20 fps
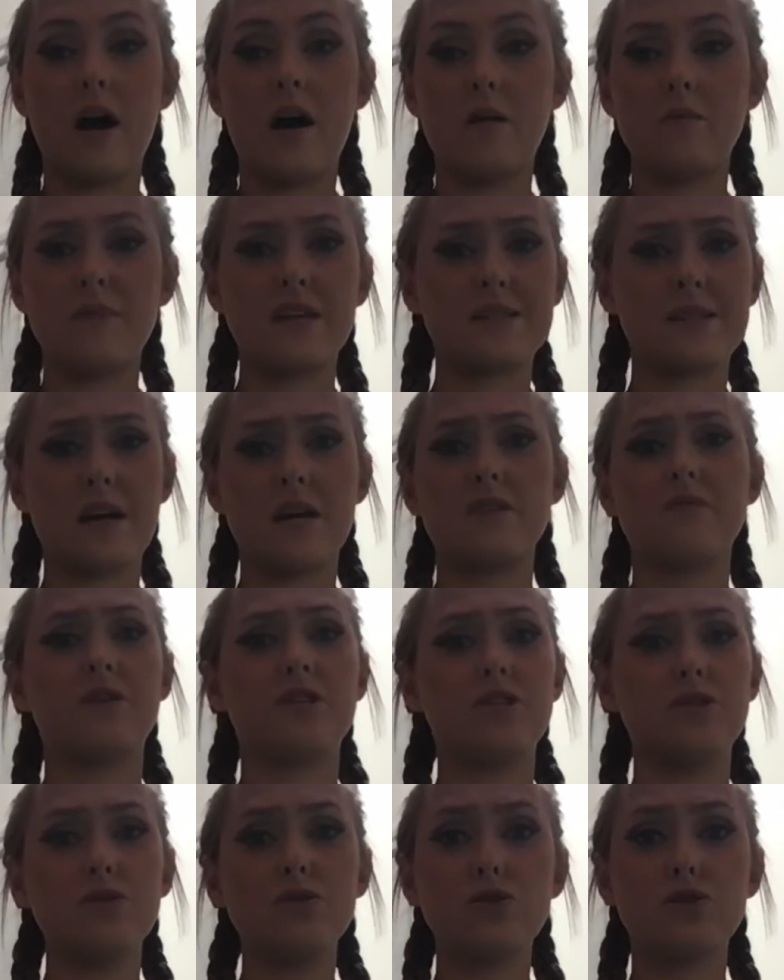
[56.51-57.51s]
That's kind of
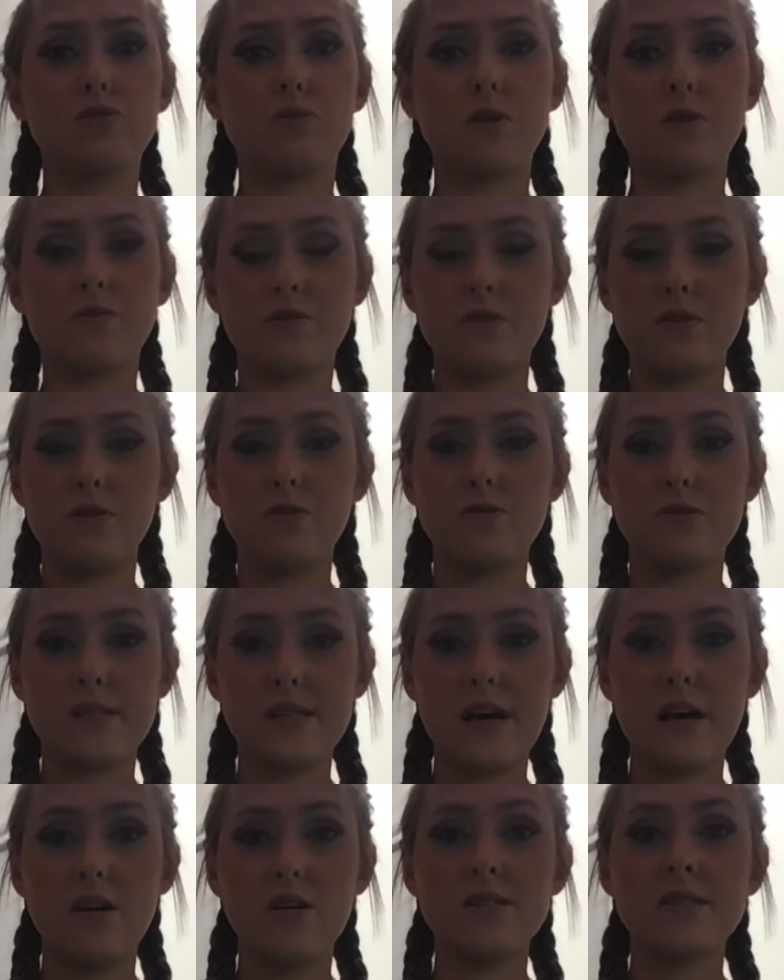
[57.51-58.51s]
unusual for those
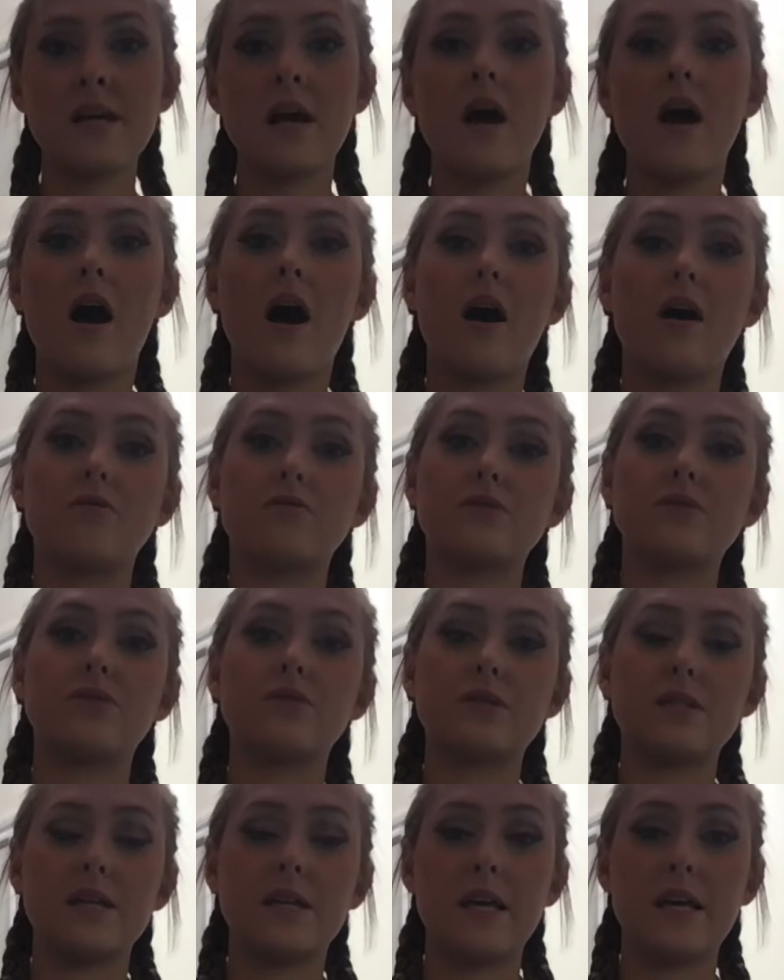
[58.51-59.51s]
cells,
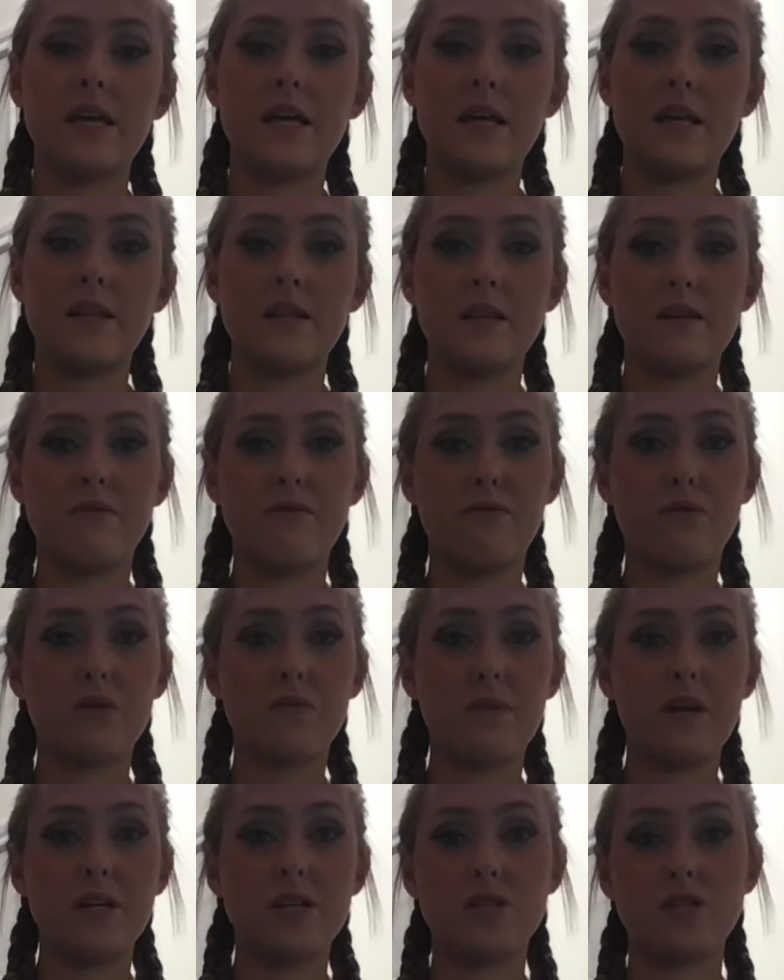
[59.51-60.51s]
resulting in the
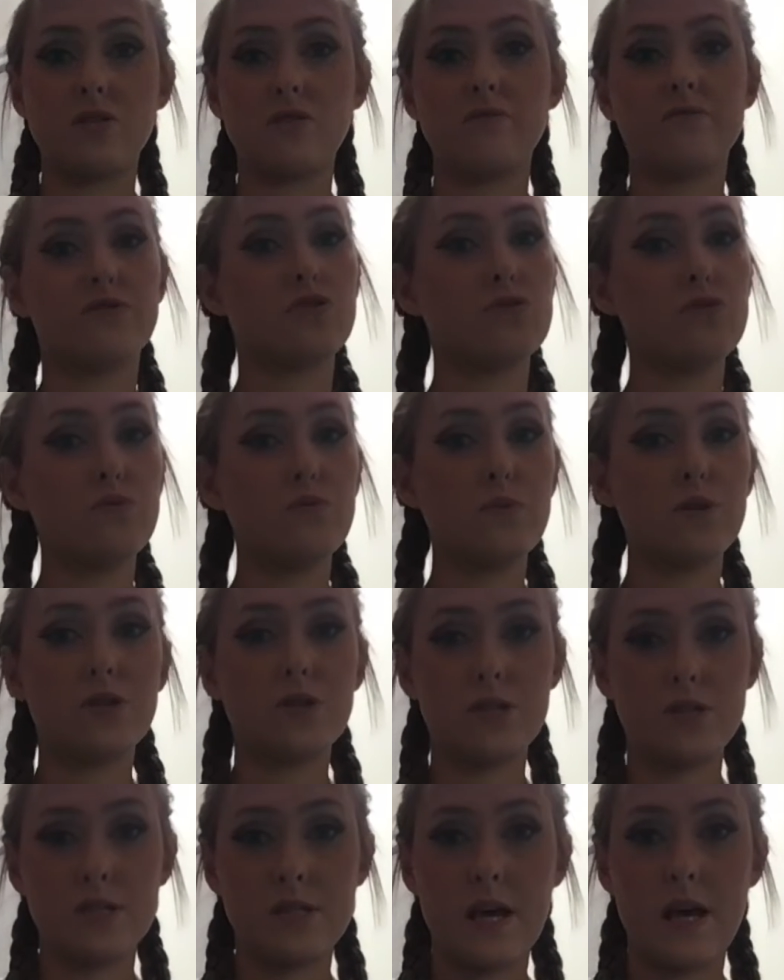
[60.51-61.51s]
formation of
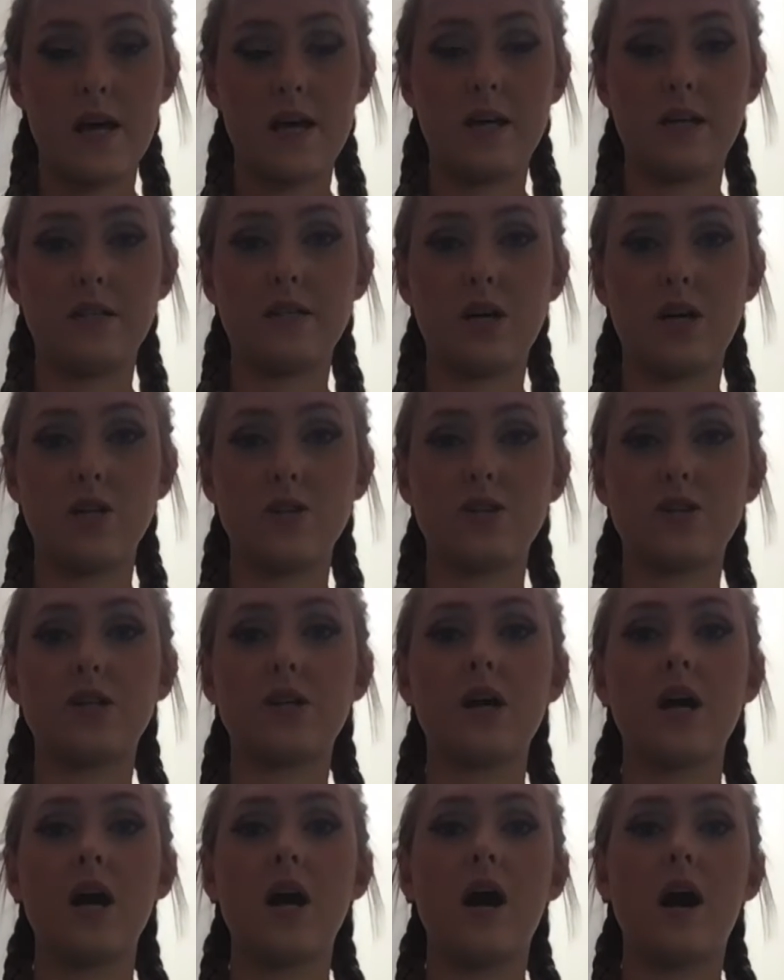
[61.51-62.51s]
tumors and
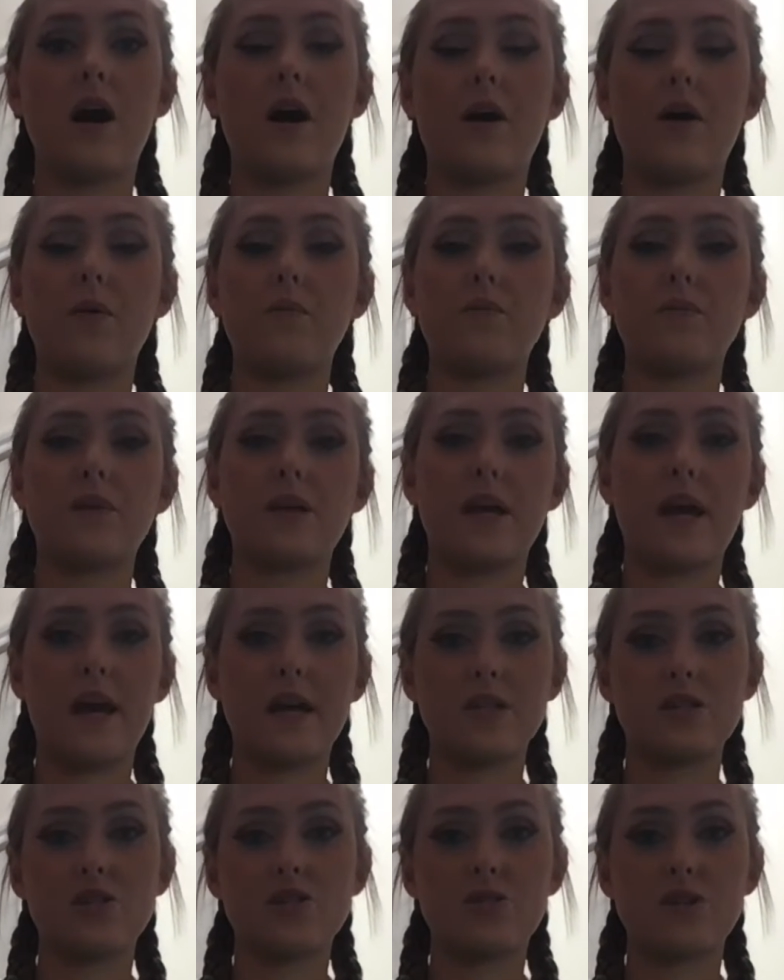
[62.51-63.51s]
other
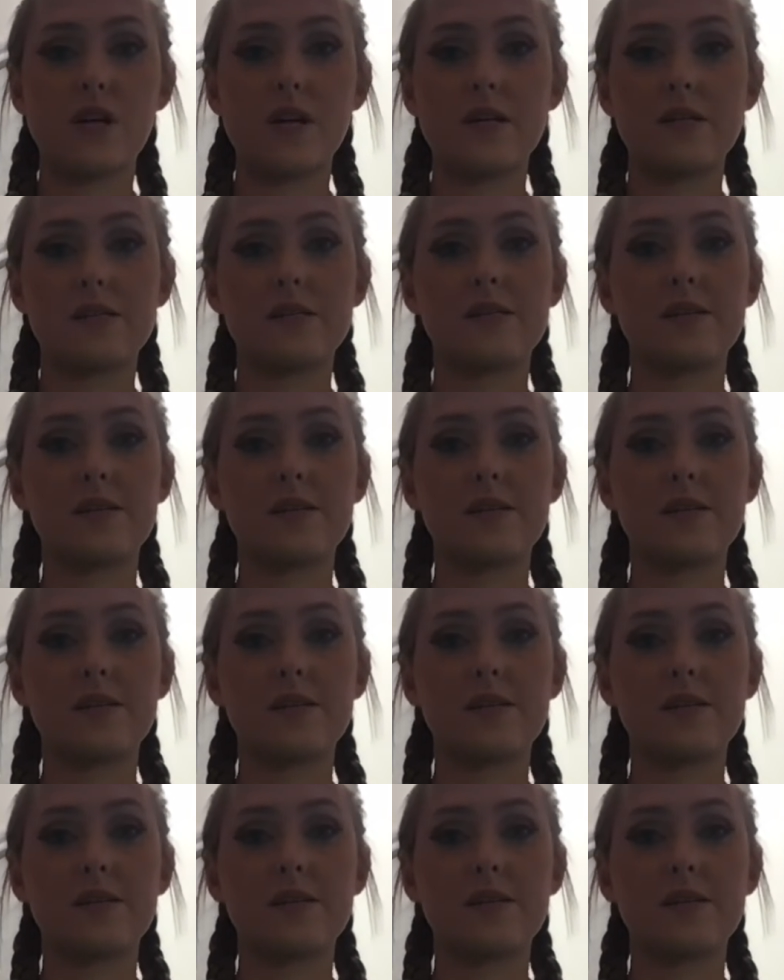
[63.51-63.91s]
cancerous